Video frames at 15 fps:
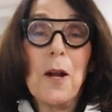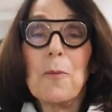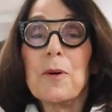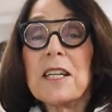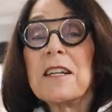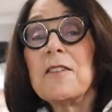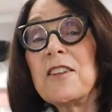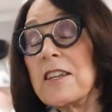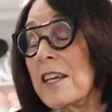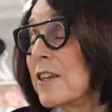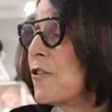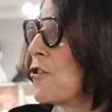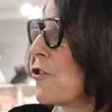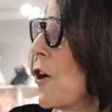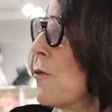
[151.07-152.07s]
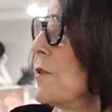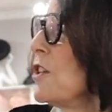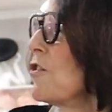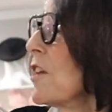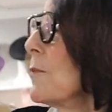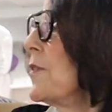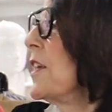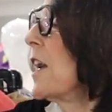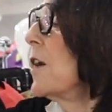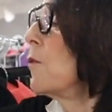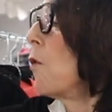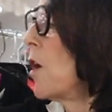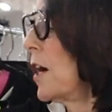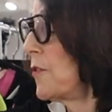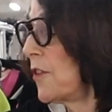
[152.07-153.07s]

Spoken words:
but it did show me something I want.